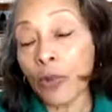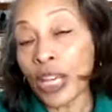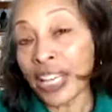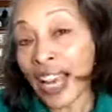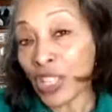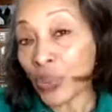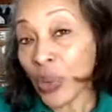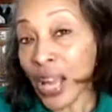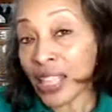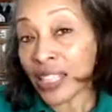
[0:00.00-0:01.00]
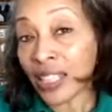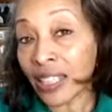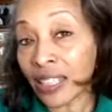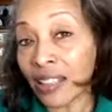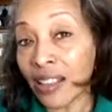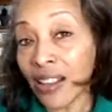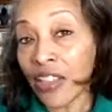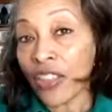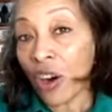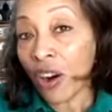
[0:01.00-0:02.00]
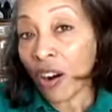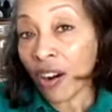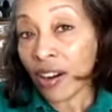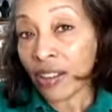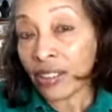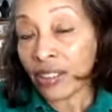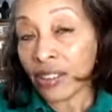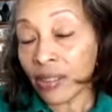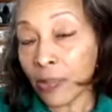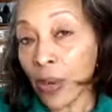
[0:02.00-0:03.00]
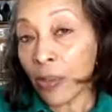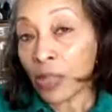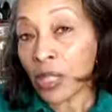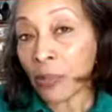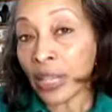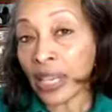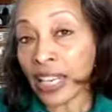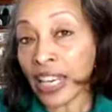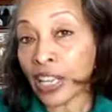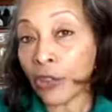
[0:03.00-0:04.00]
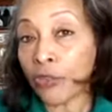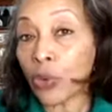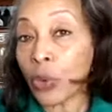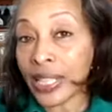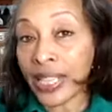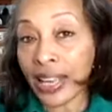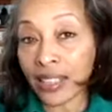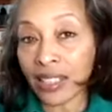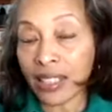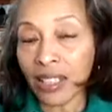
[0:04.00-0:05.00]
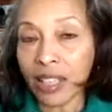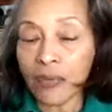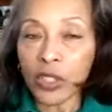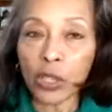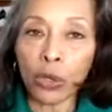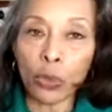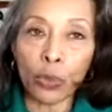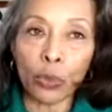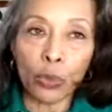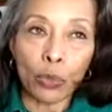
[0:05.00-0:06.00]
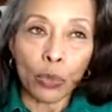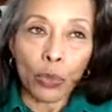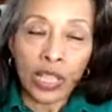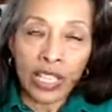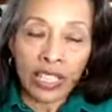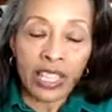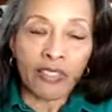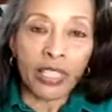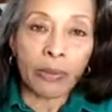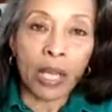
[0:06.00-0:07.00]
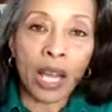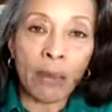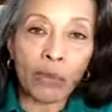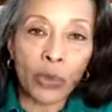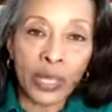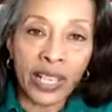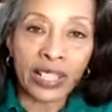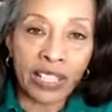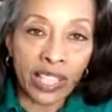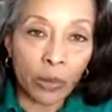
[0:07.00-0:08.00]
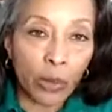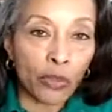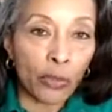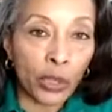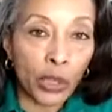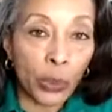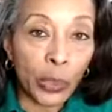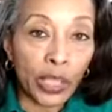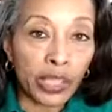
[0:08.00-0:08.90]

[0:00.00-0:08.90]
In actuality, the heart pumps the blood in a vortex. So let's think of some common vortexes that we're familiar with.